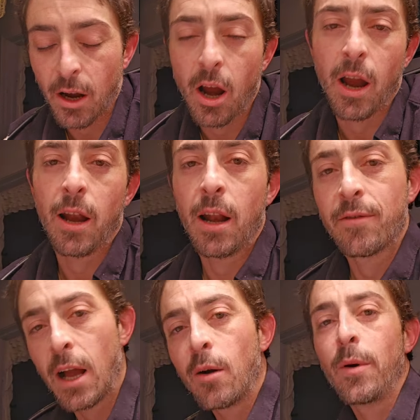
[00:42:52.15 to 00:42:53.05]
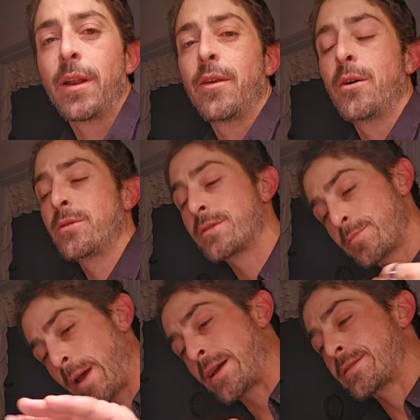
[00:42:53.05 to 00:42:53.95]
all right, I've got one of those, let's
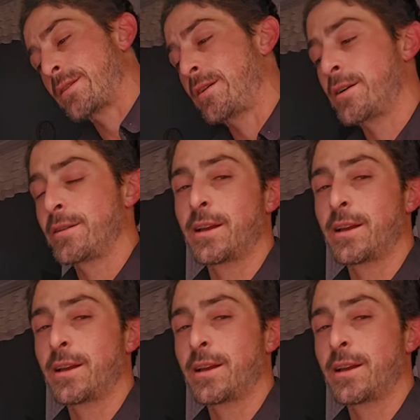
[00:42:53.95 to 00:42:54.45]
pass it on.